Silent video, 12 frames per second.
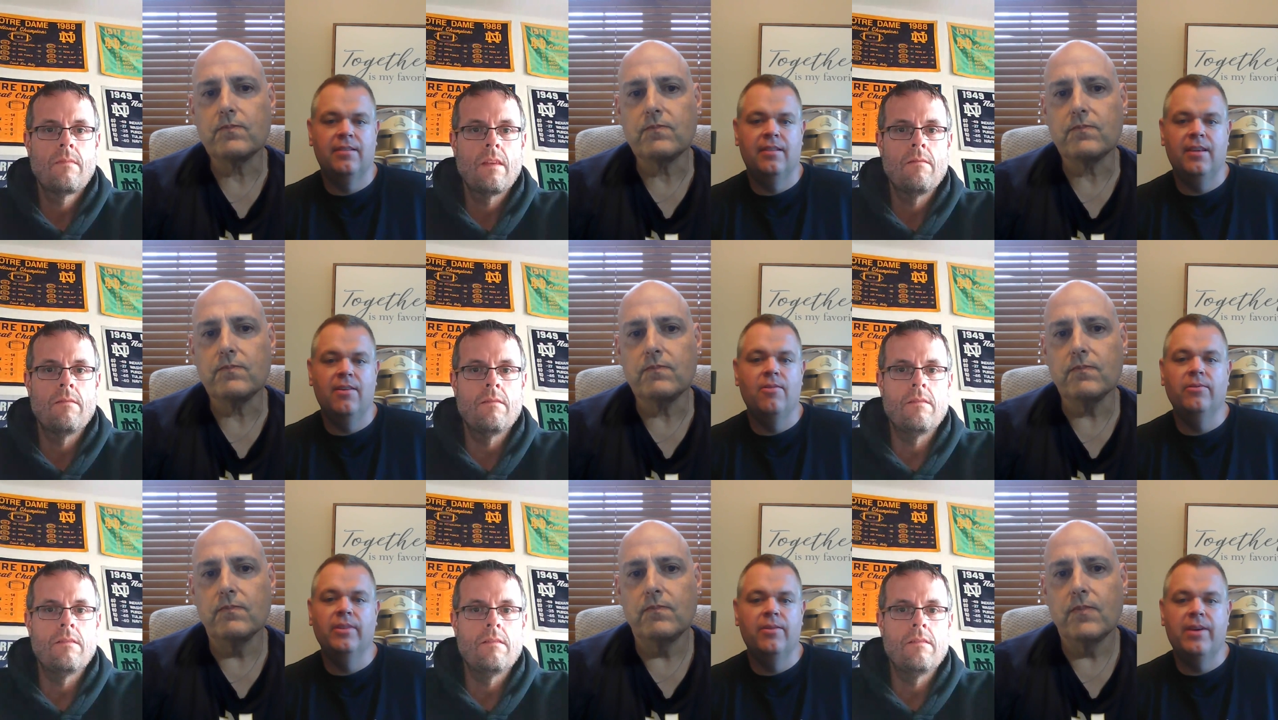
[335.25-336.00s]
Speaker 1: The
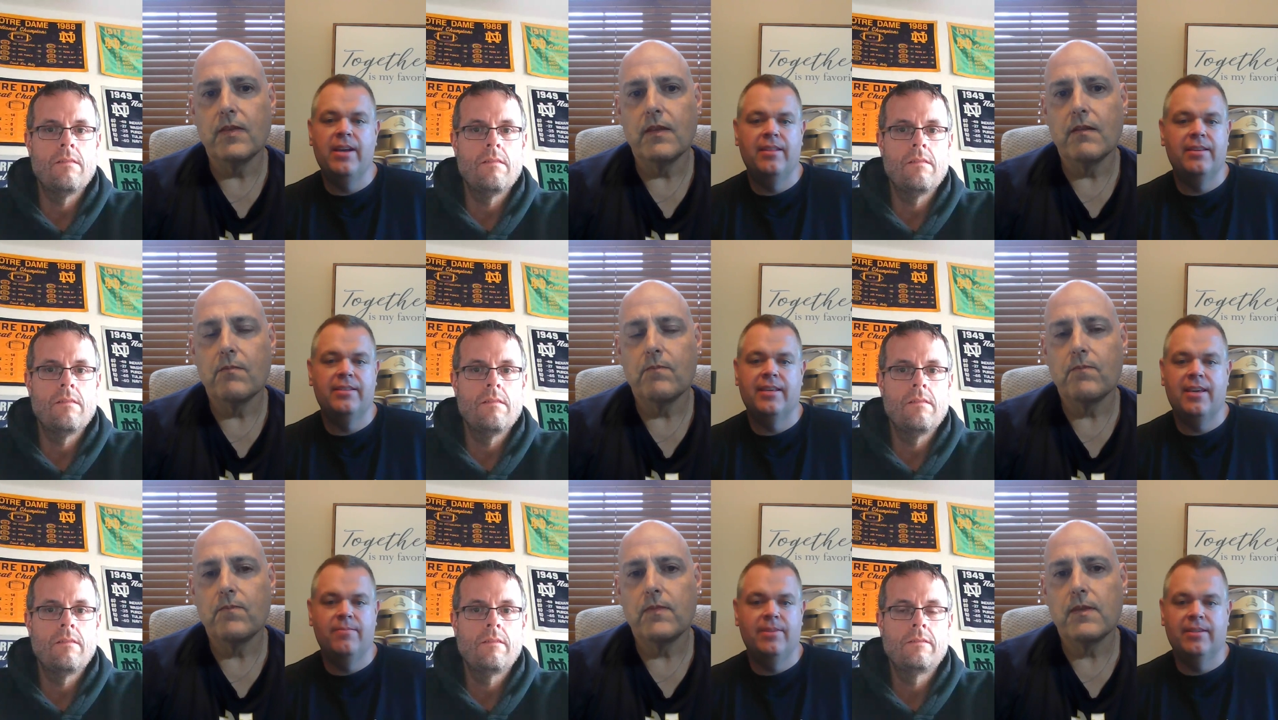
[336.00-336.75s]
only way this
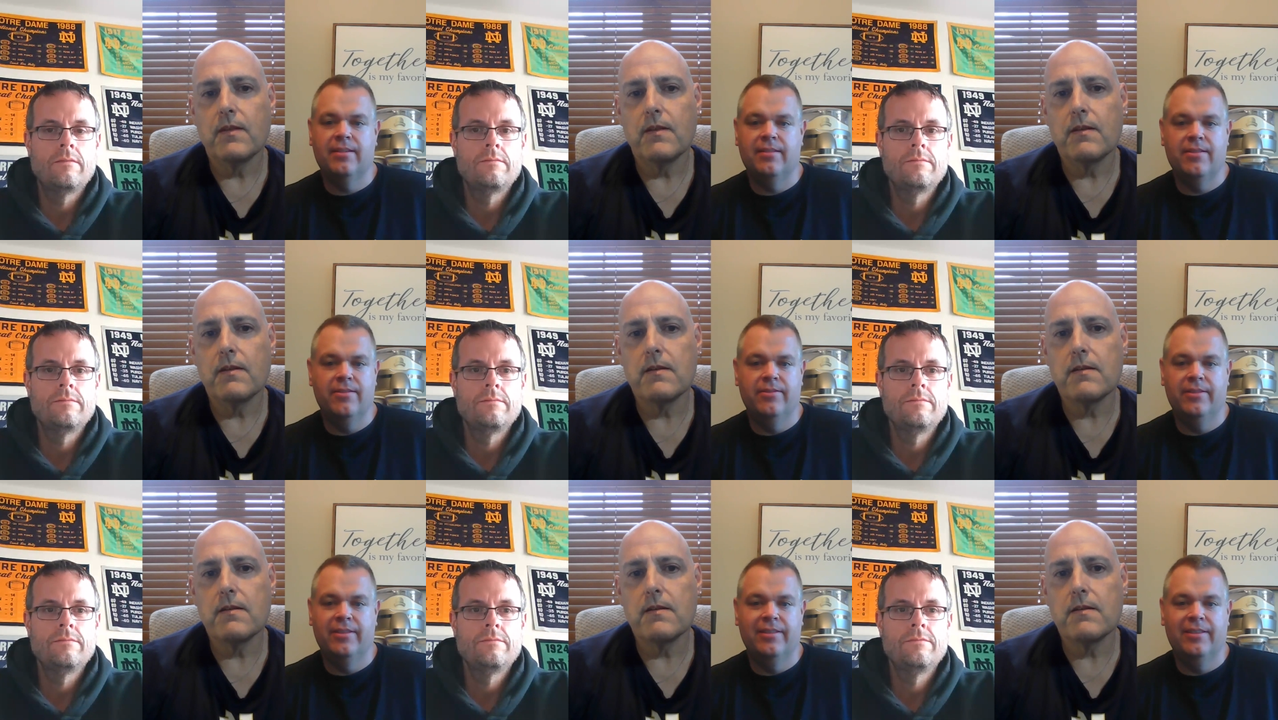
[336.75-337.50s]
game is
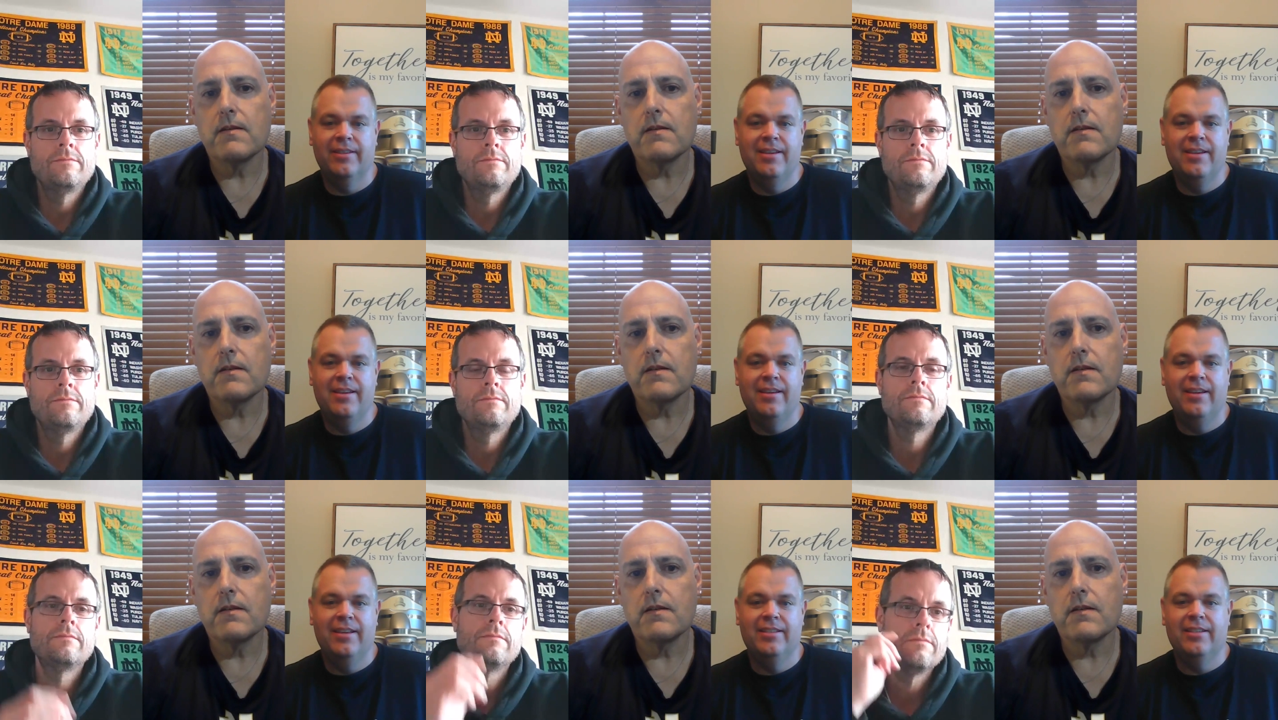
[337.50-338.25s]
close
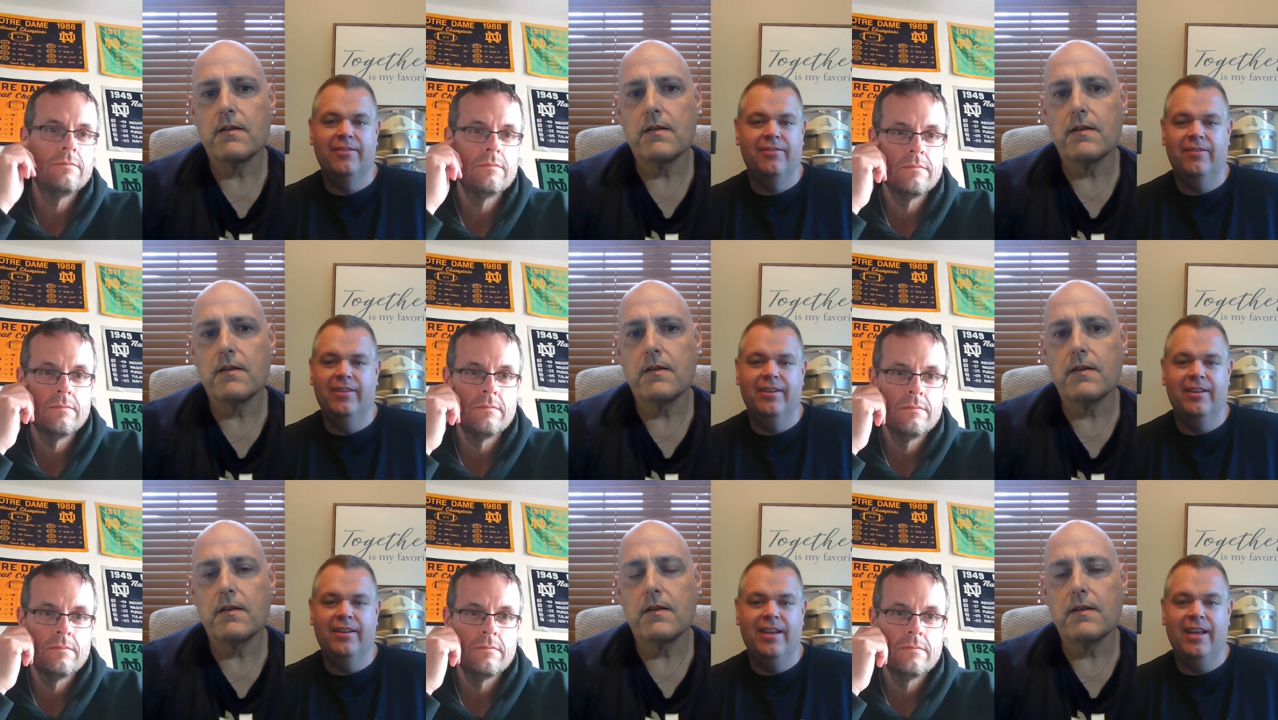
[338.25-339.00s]
is if
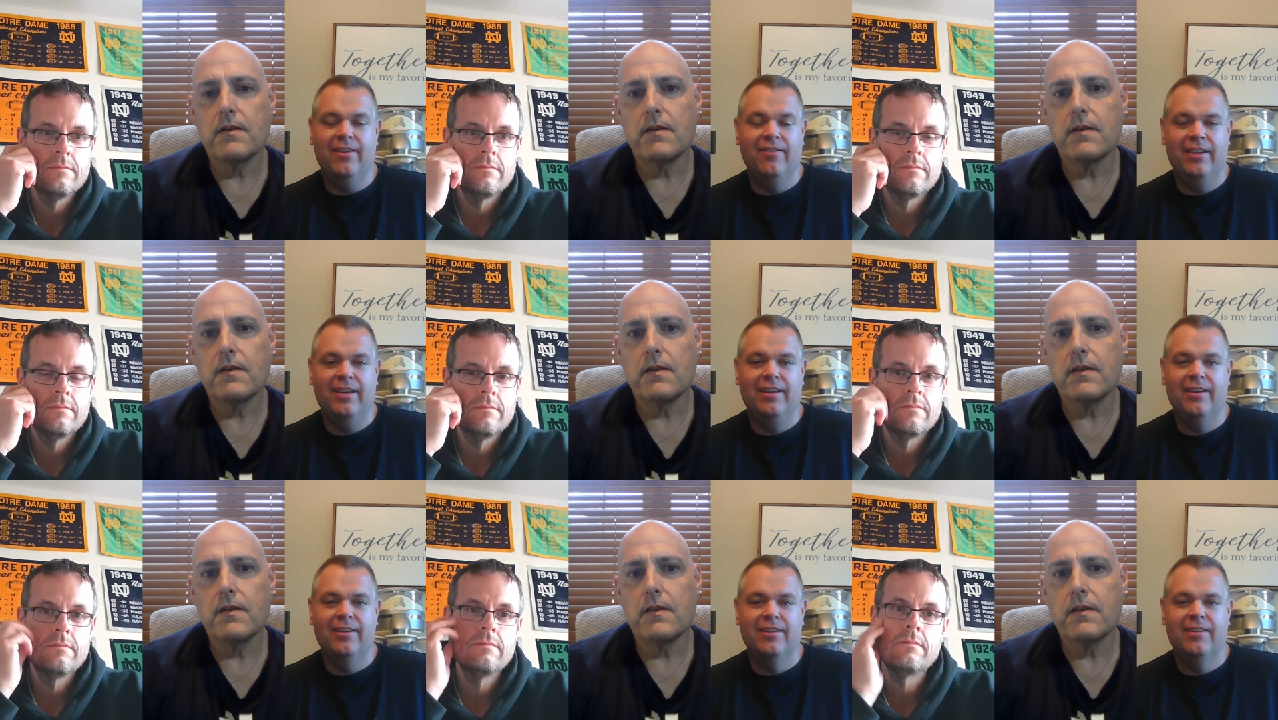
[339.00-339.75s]
Navy